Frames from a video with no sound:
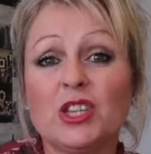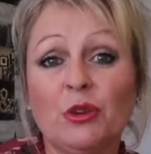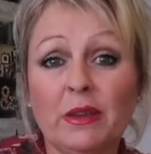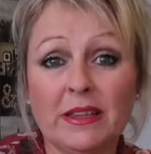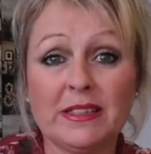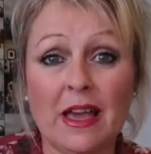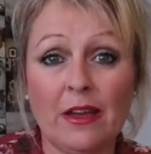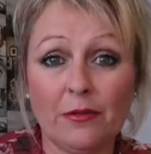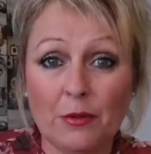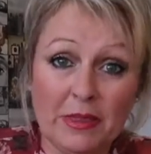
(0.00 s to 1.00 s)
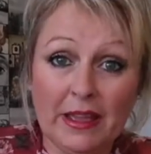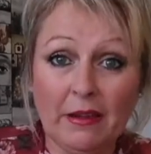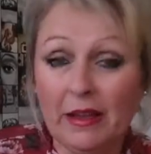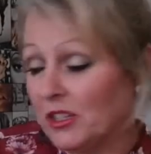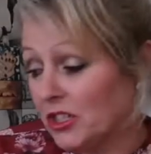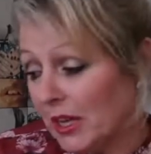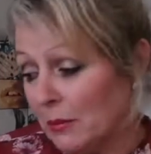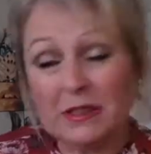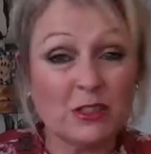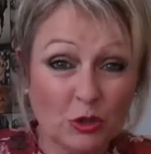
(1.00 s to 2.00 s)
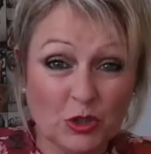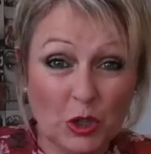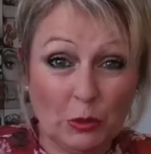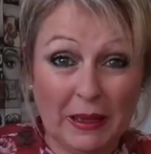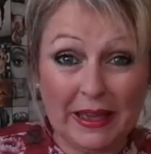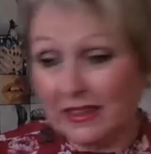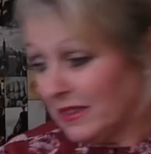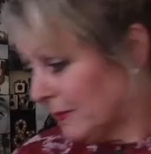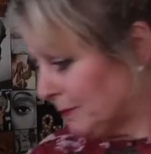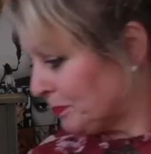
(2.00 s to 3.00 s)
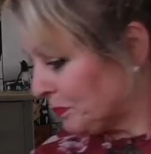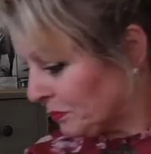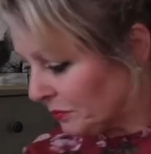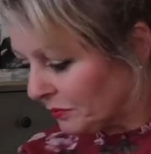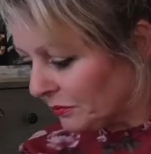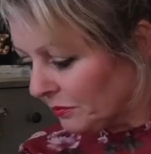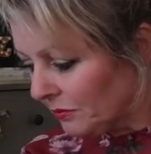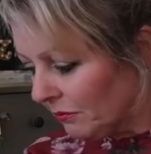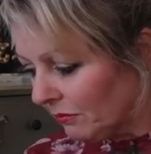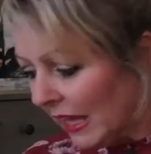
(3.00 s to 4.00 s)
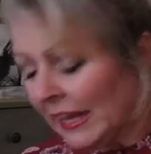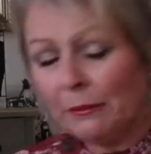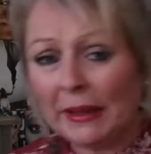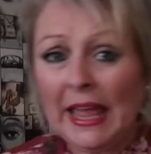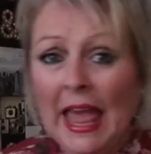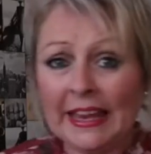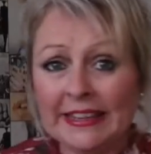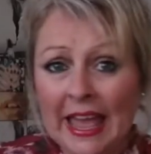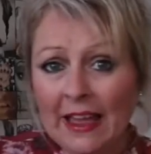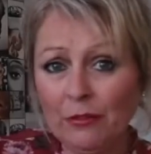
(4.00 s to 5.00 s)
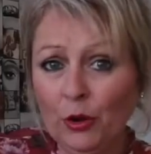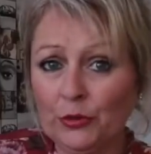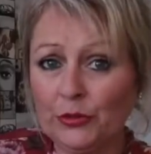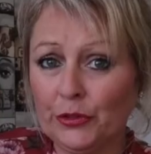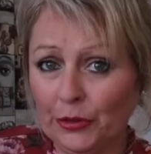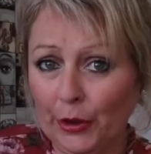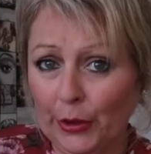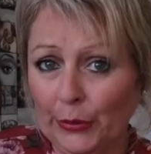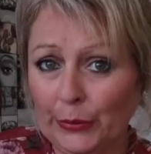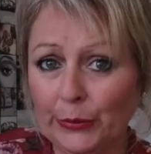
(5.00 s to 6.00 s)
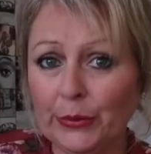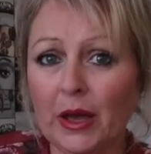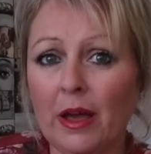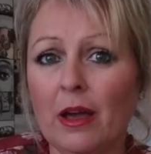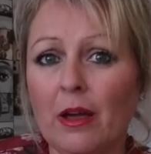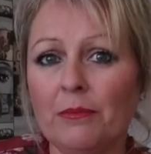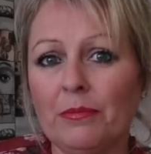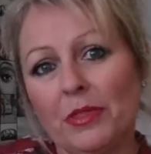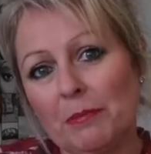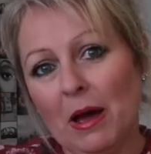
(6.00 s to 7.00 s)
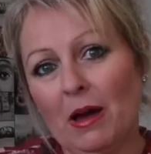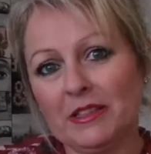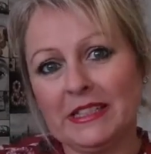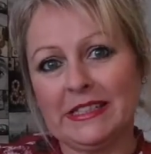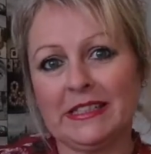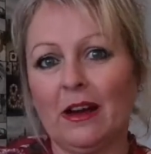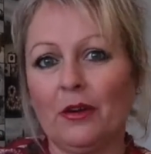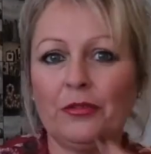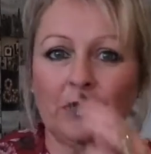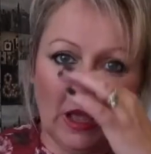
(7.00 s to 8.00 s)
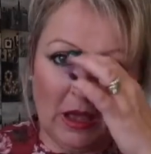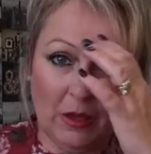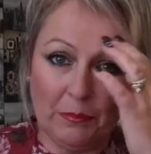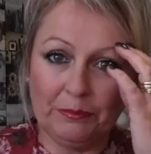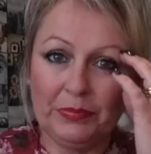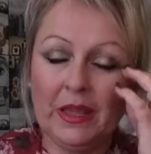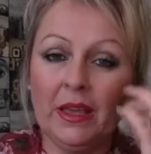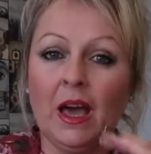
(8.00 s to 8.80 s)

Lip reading: 2 years out of them and they go out of shape, it's not too bad. Anyway, now on to the party stuff. I'm